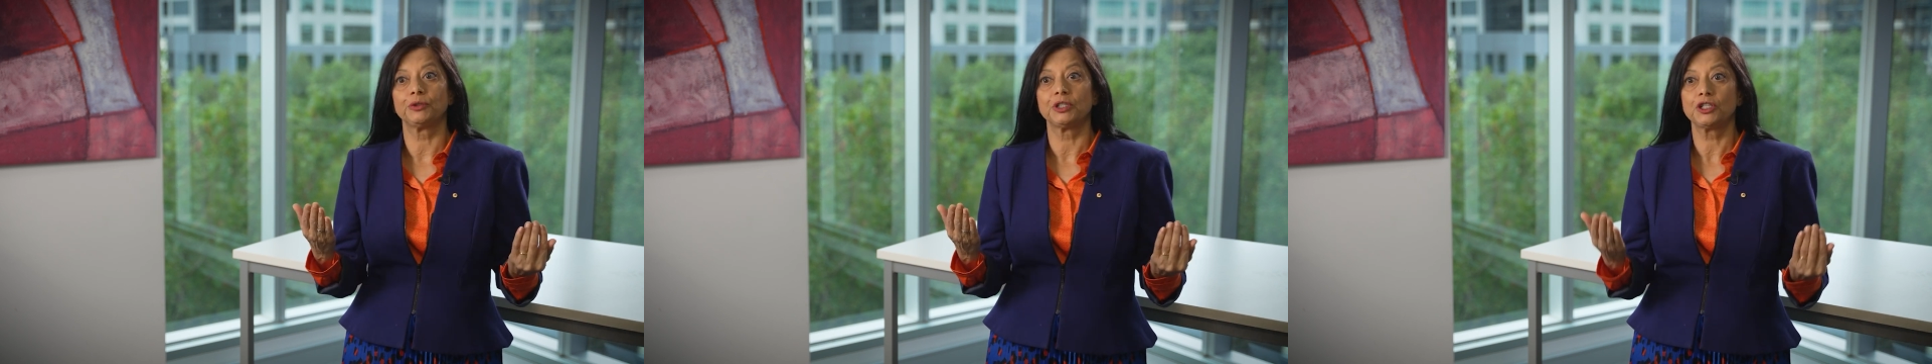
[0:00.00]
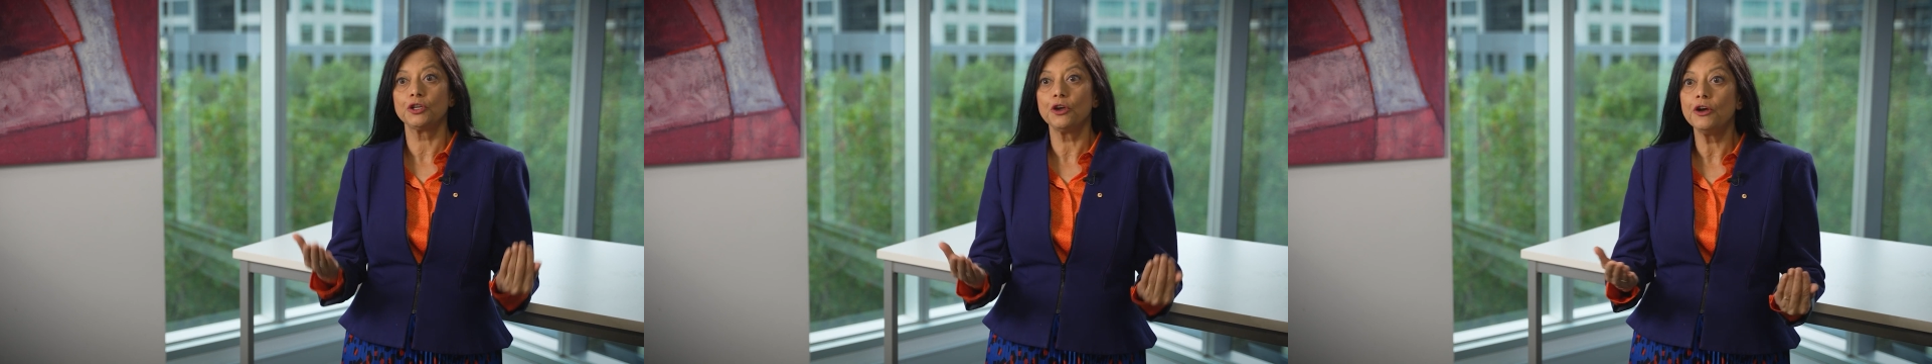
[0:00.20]

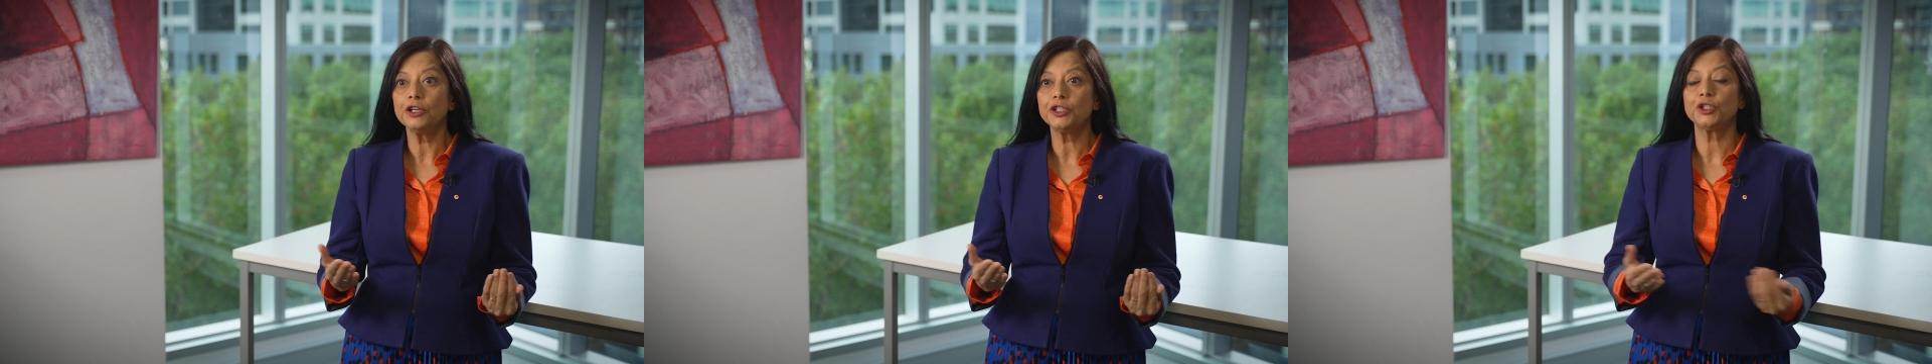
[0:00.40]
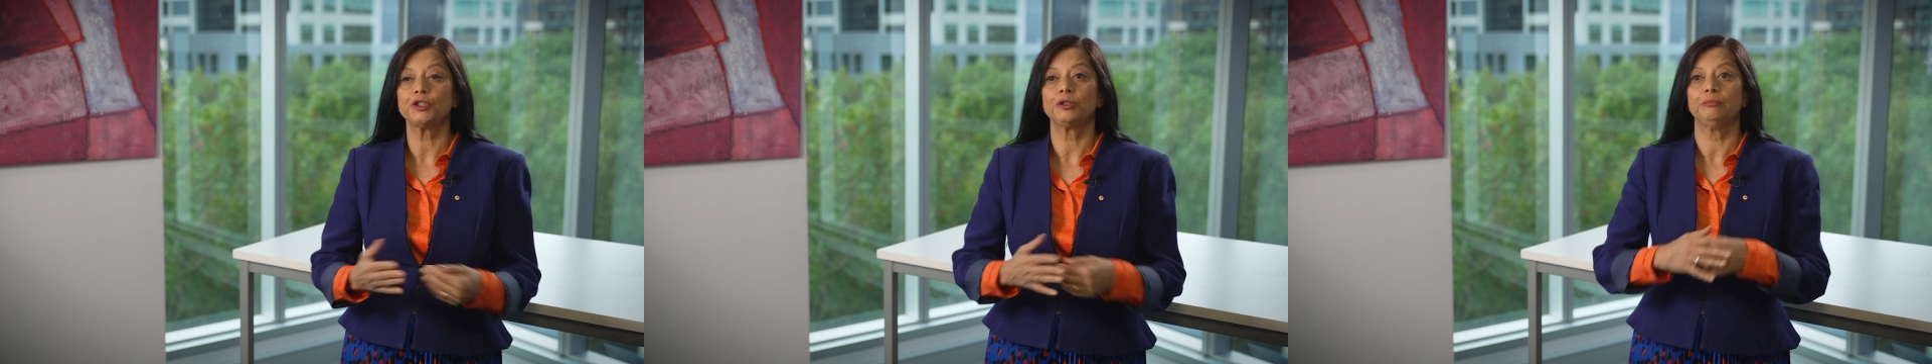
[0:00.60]

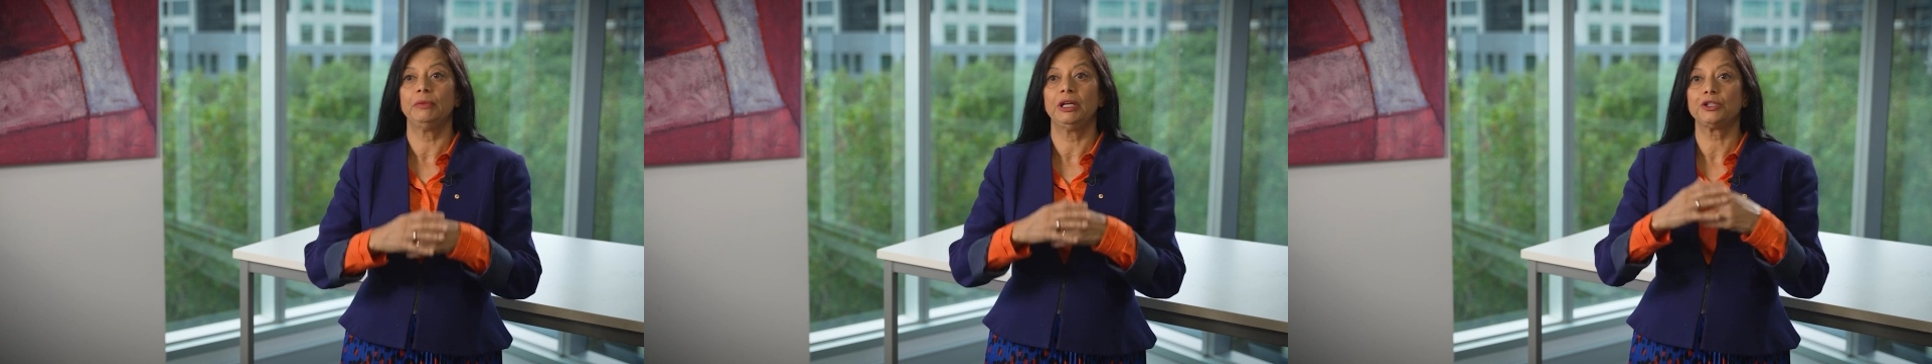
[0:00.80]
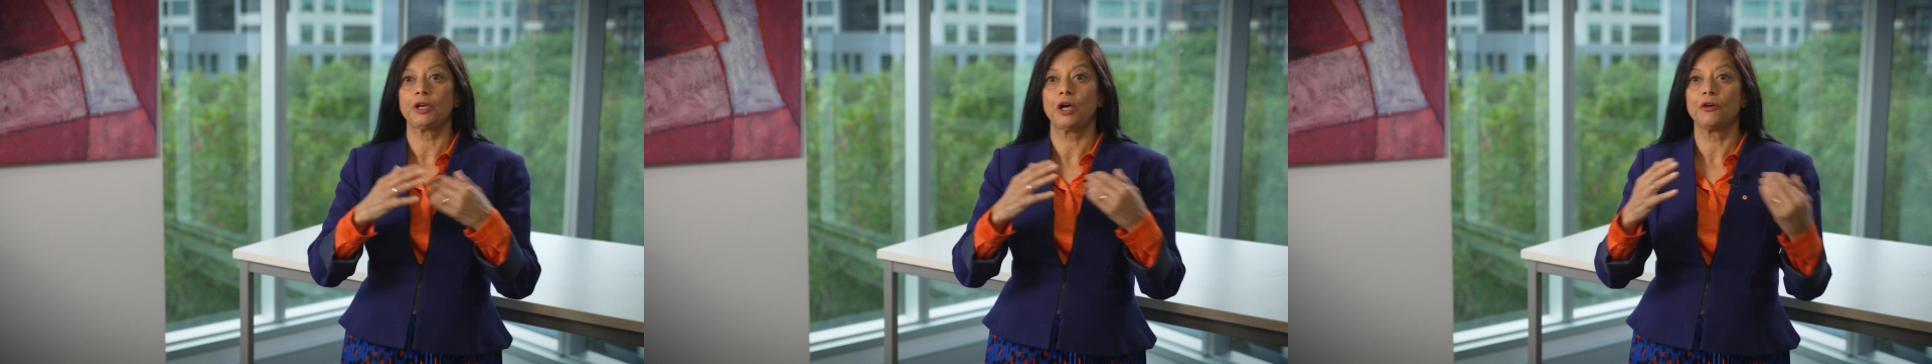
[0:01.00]
research,
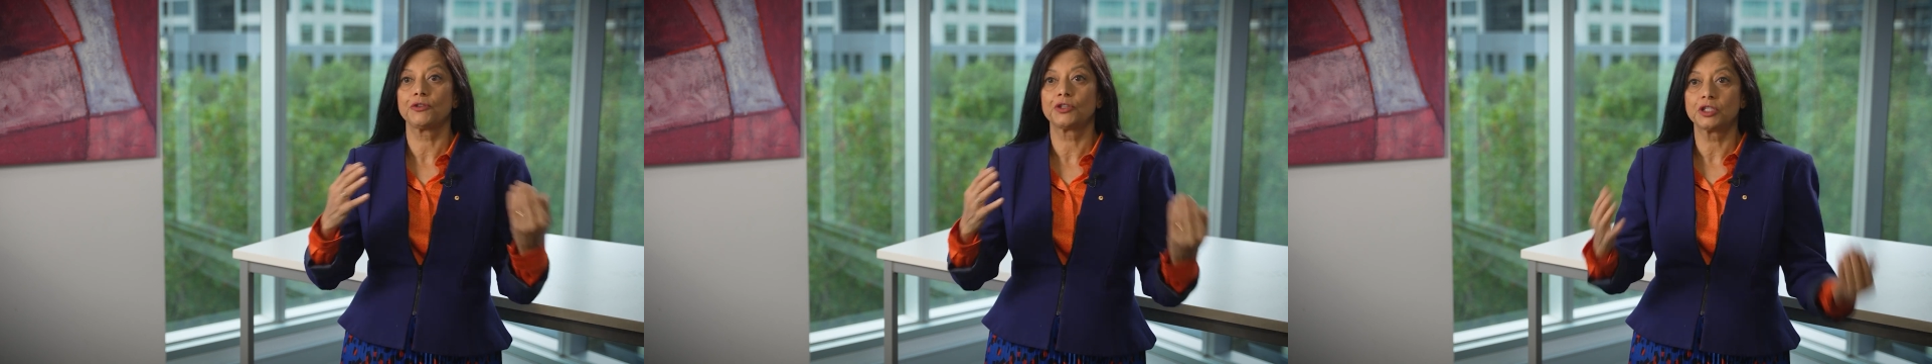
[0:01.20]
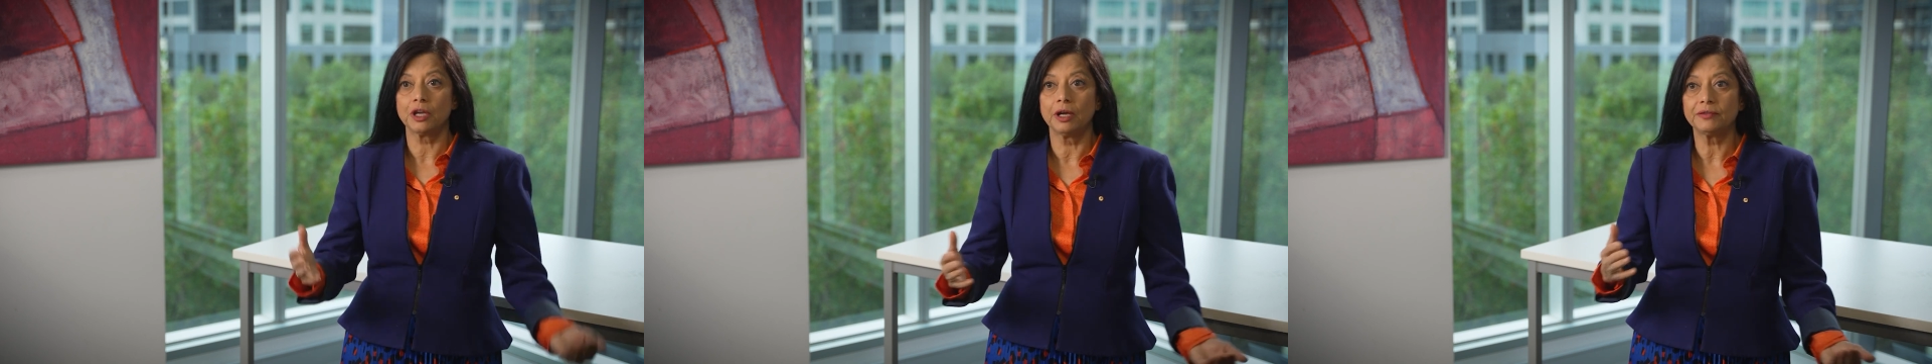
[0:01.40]
mental
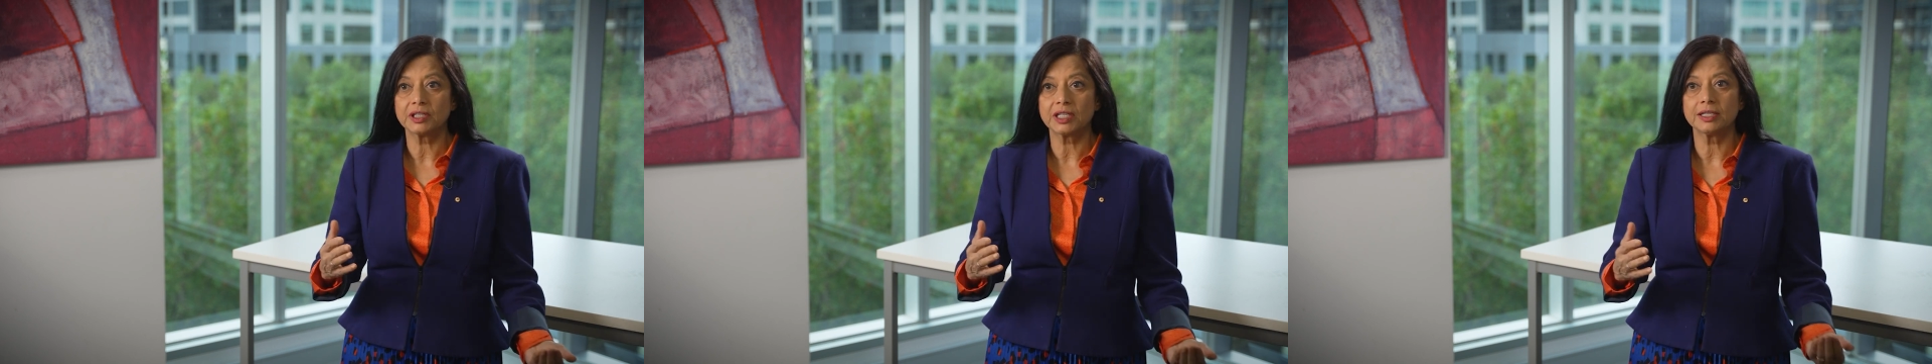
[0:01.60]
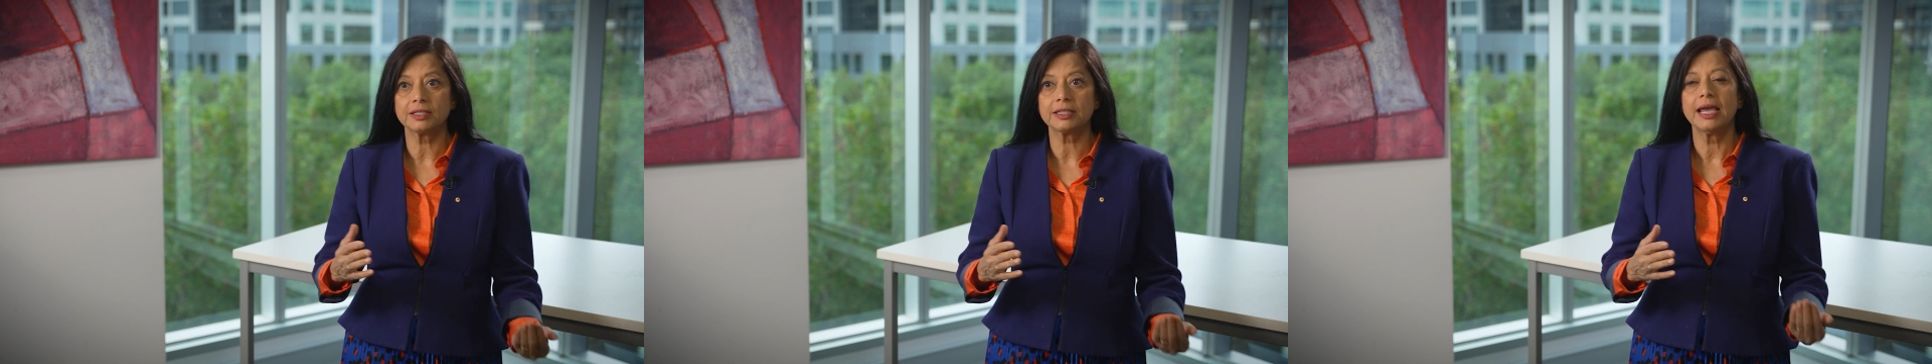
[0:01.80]
health
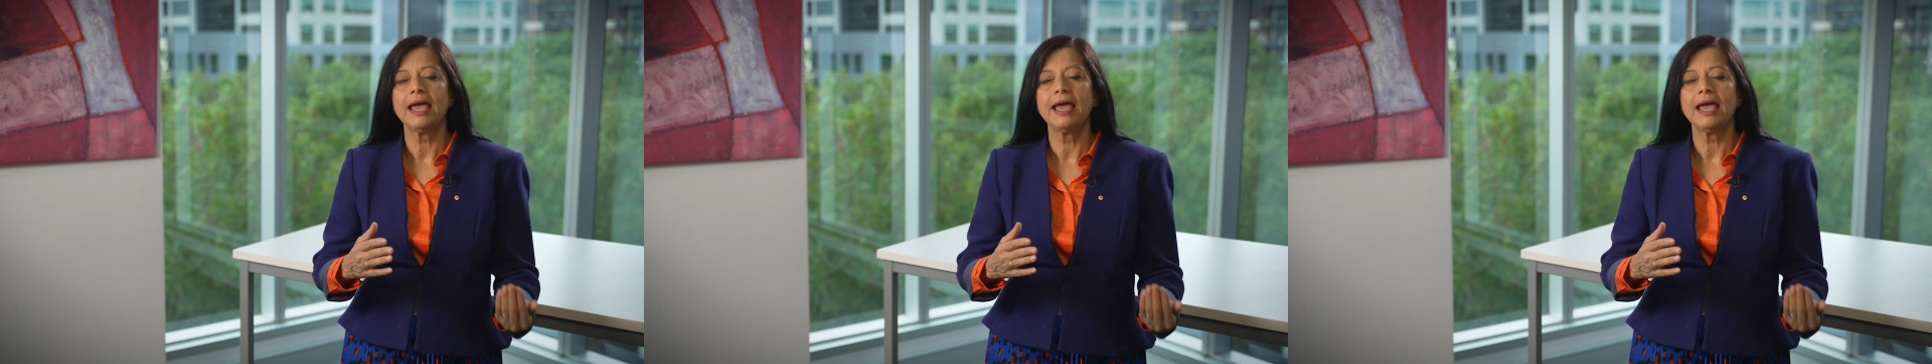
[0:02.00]
services